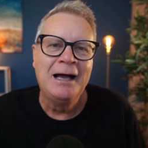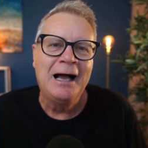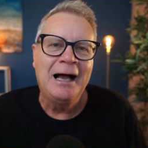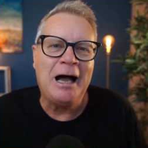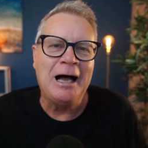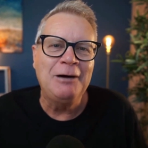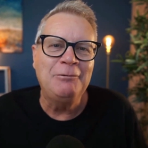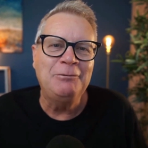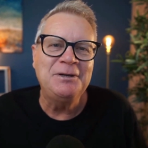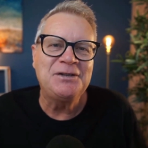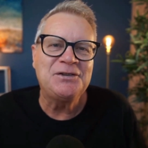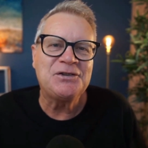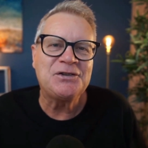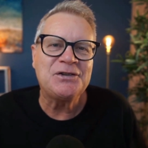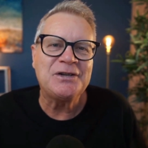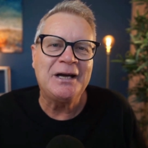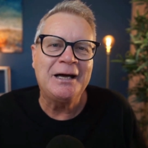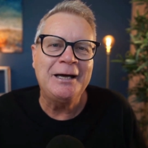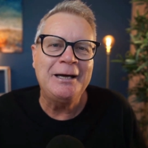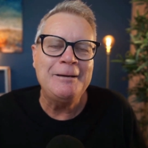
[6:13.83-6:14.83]
I would
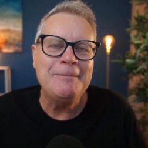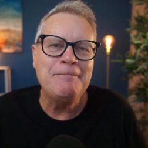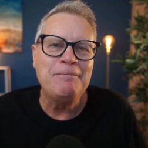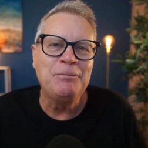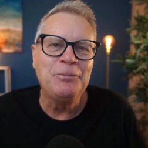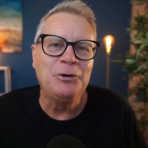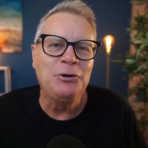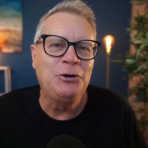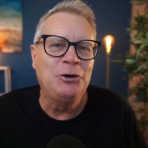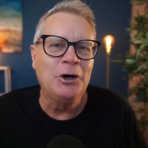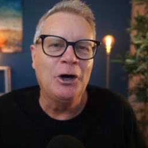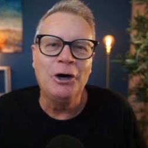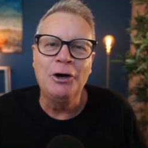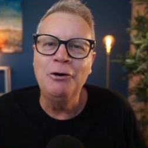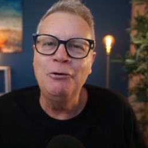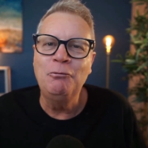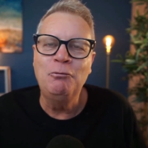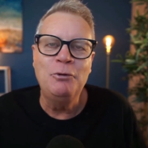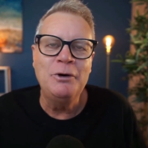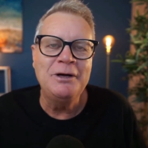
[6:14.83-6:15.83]
say
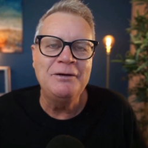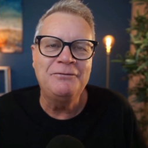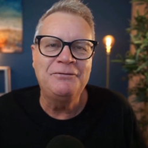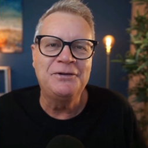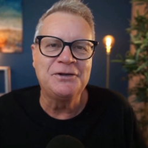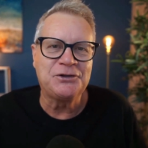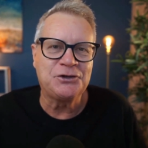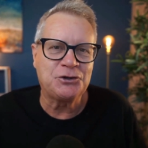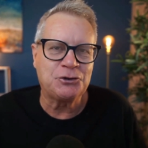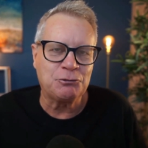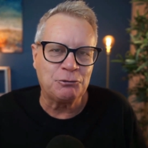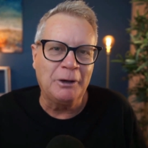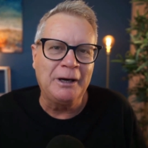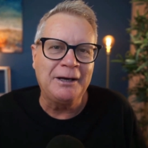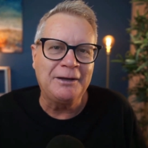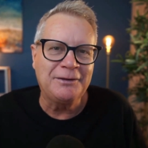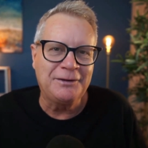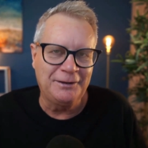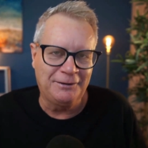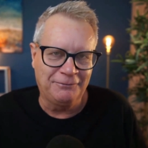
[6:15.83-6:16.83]
go with the
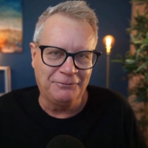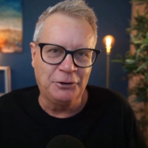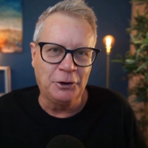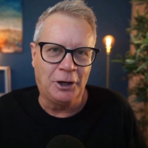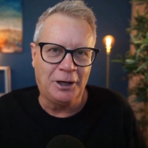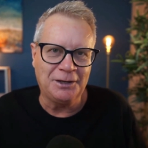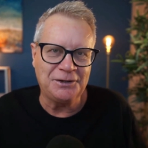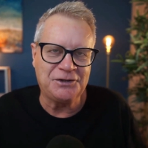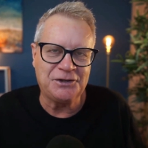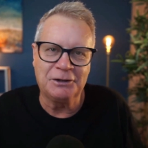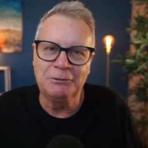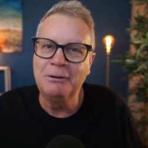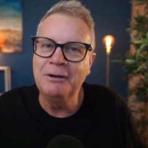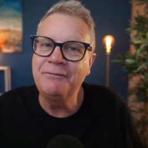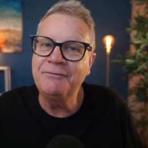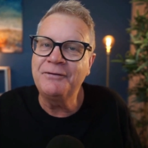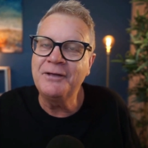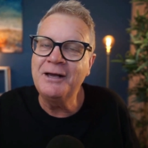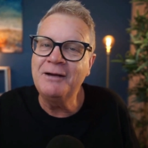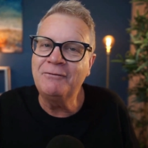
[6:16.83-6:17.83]
strength they've got. So if
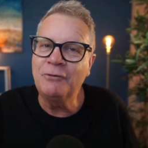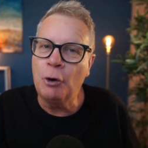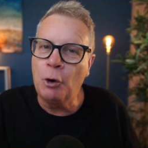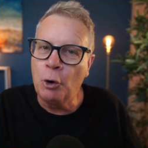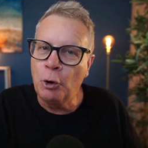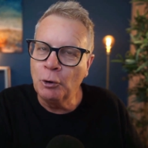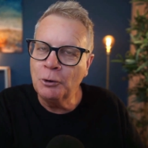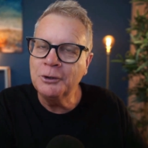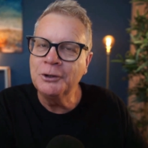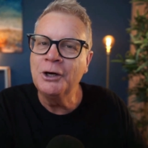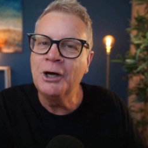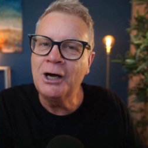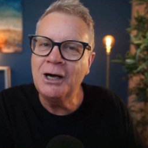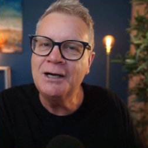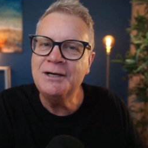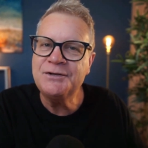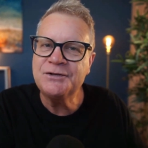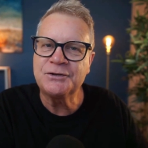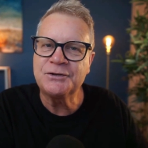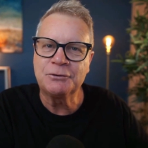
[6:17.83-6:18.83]
they're
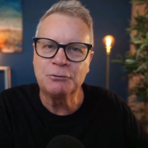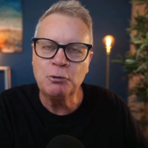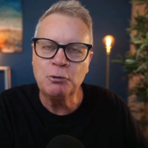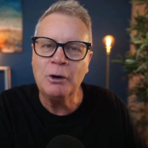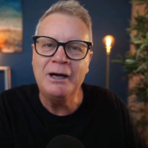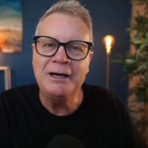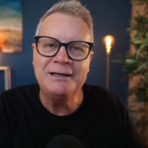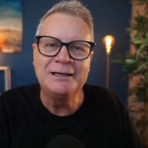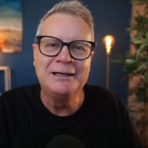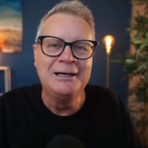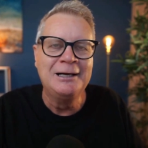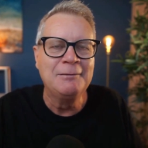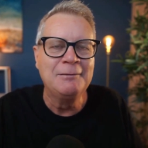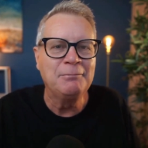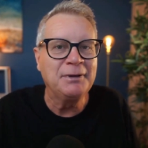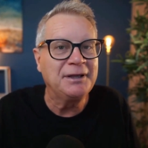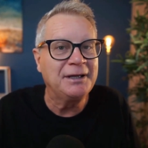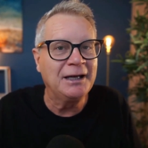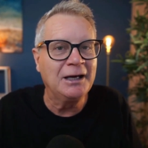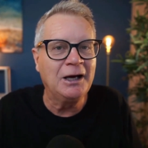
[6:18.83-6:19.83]
organized, great,
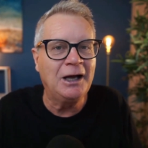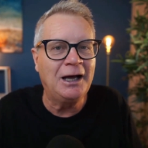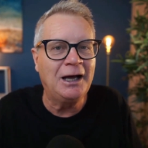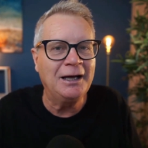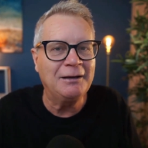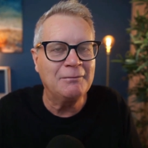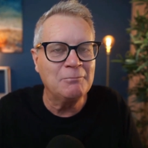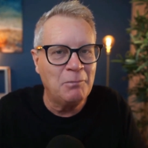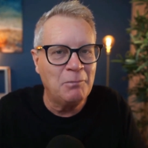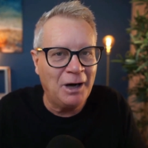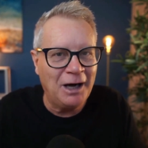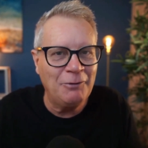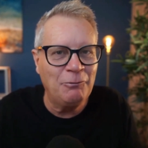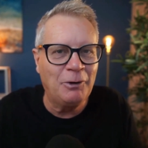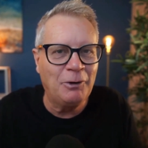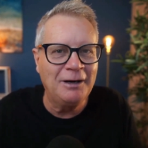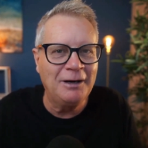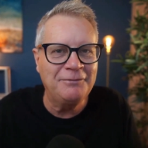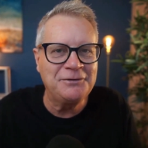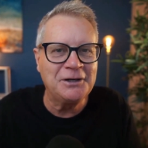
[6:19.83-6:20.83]
but they're like my
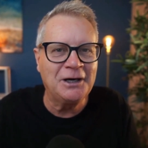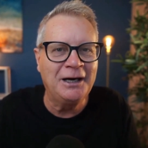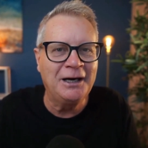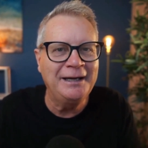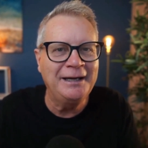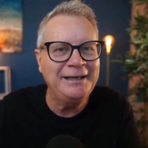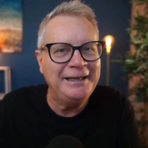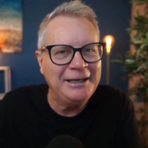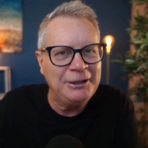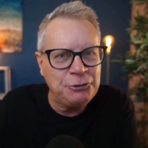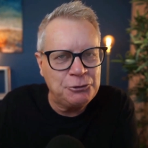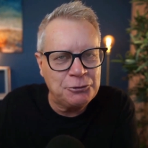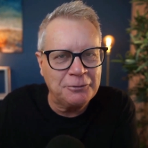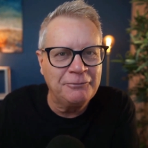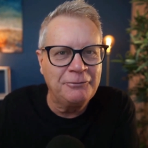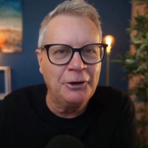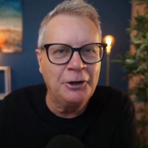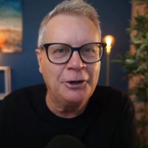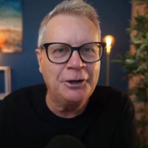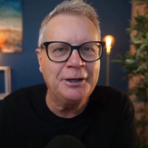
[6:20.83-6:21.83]
wife Diane,
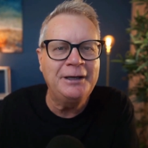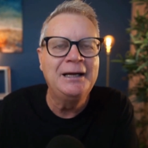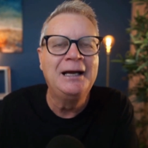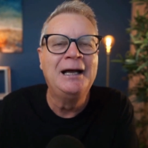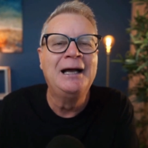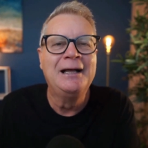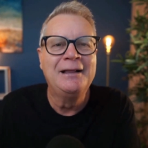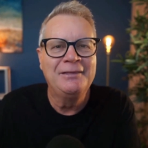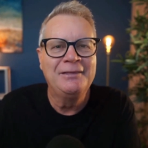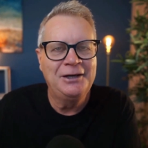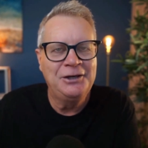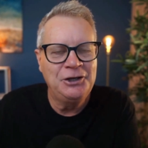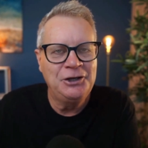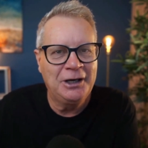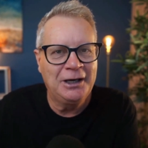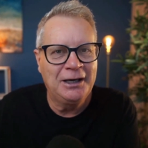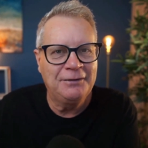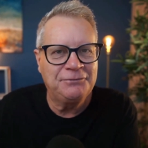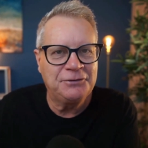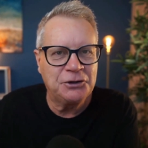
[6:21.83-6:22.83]
introverted, then you're
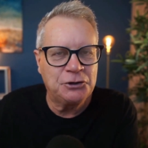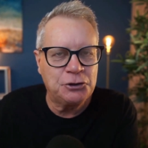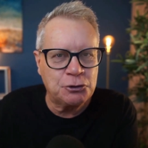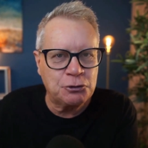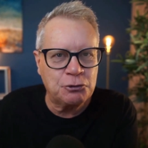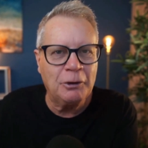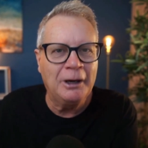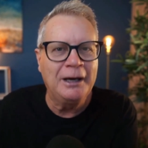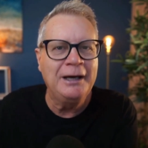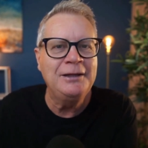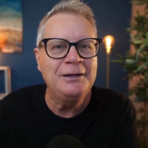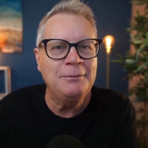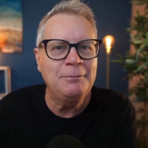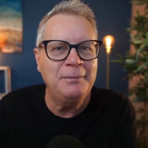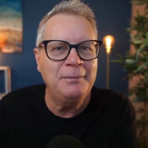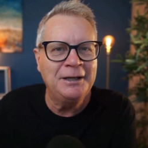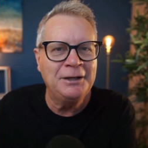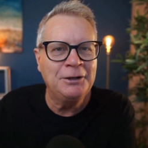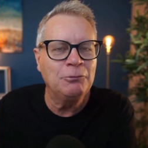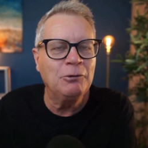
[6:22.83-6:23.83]
going to have to train them
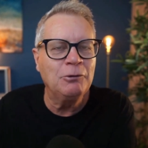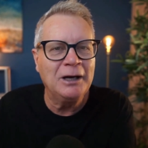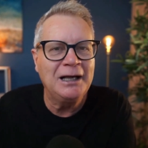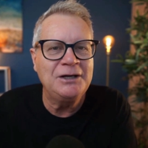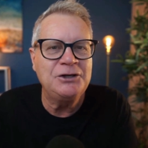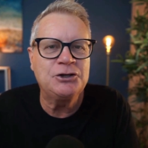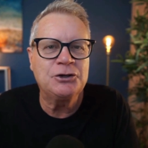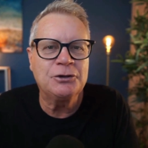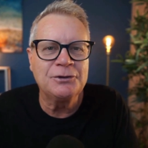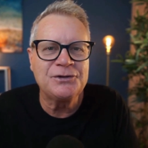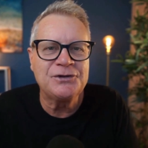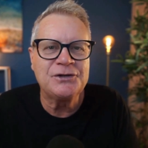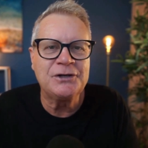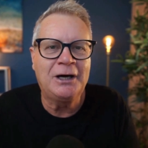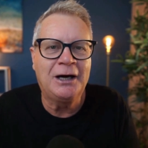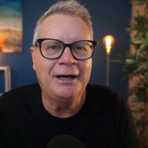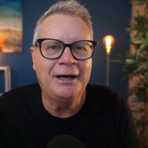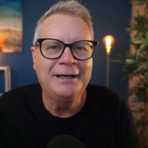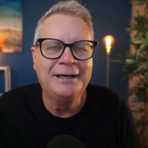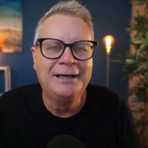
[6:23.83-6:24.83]
in the relational
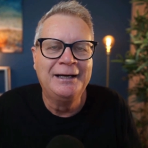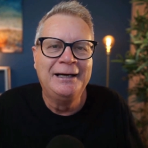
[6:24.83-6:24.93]
side.